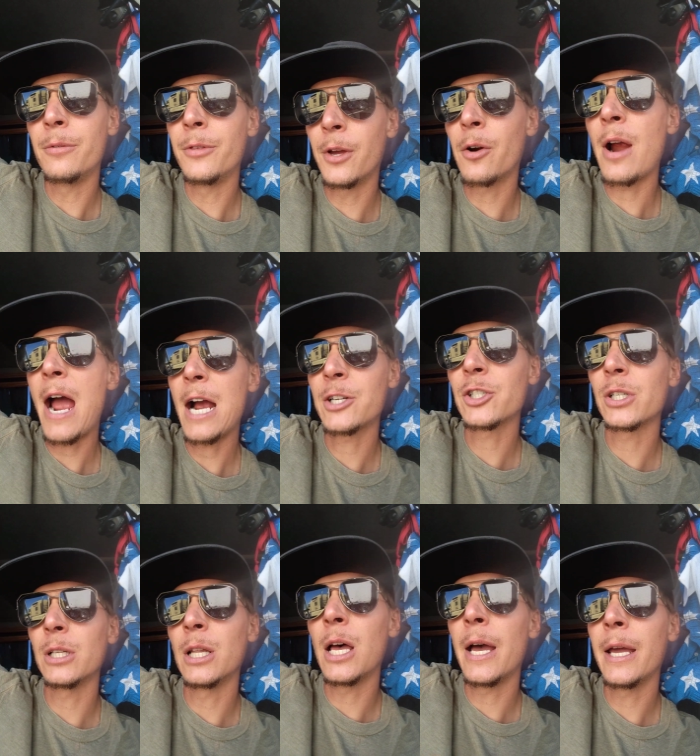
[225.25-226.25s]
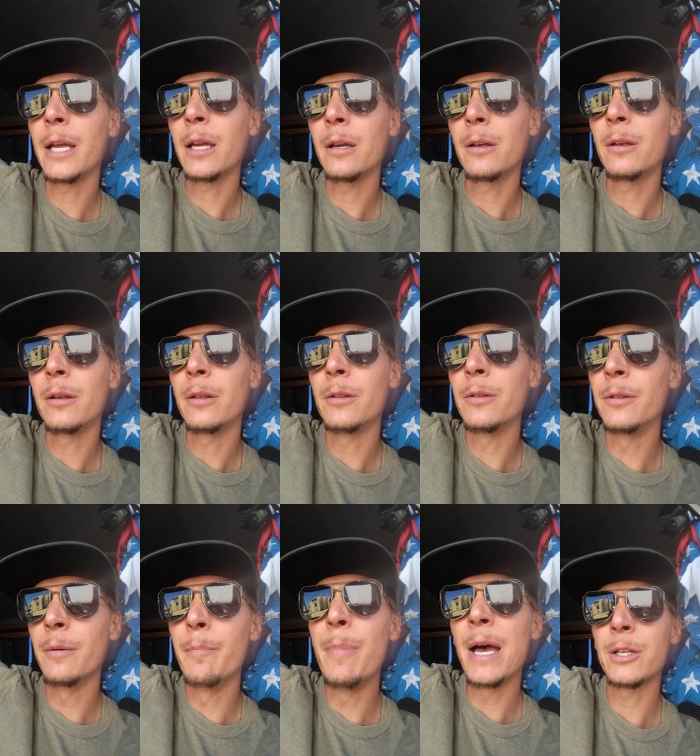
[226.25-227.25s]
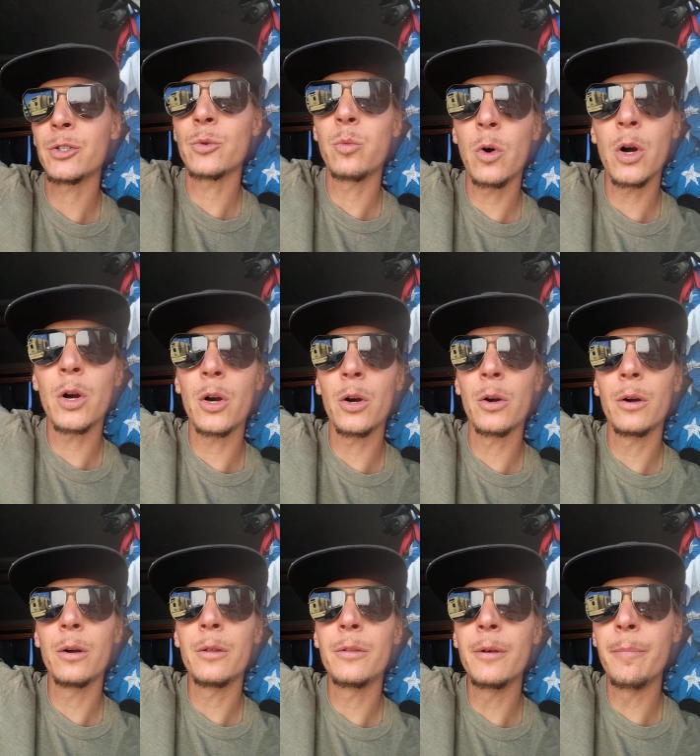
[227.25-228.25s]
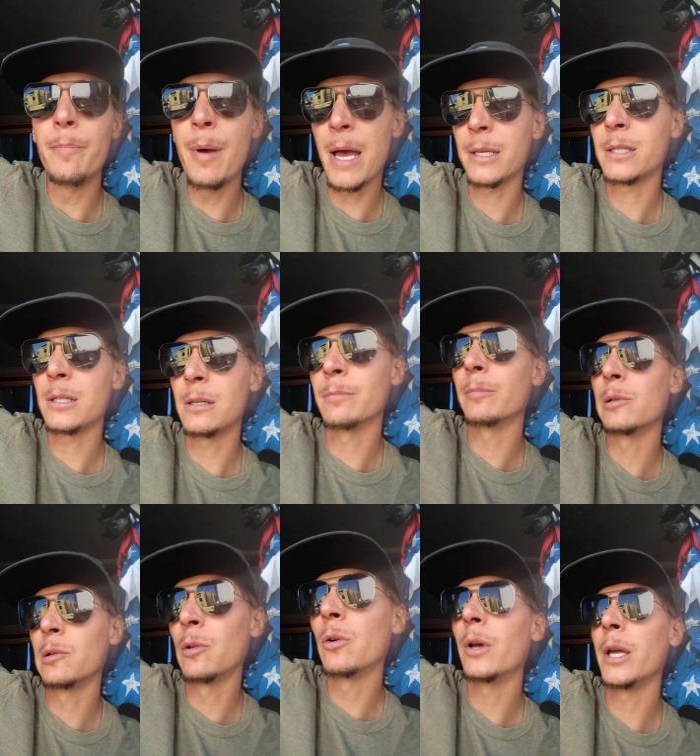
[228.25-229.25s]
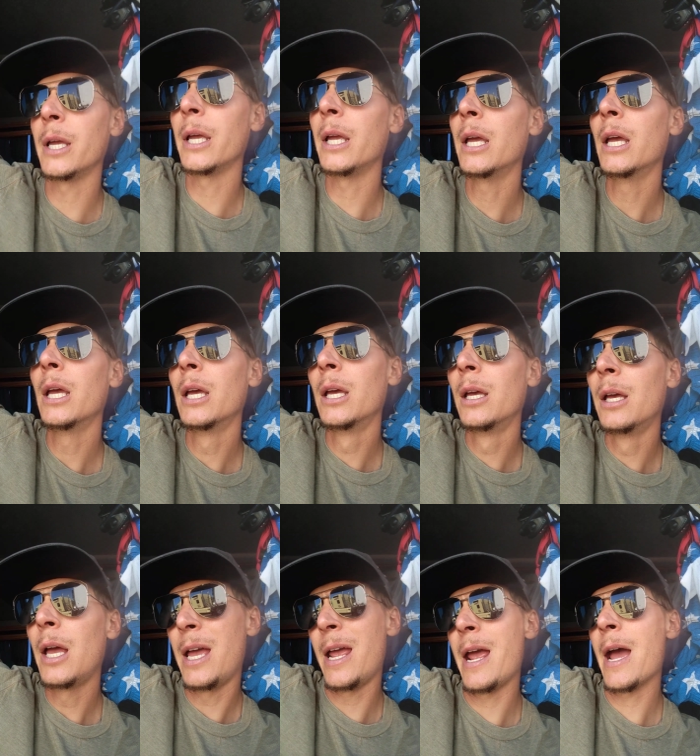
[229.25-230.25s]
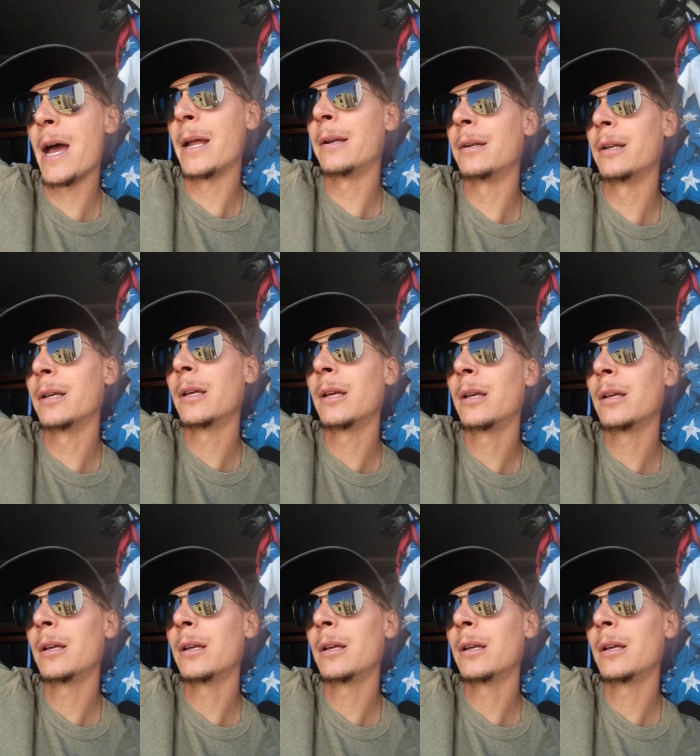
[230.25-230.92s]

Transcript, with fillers: they're actually like the best worker, the best employee, and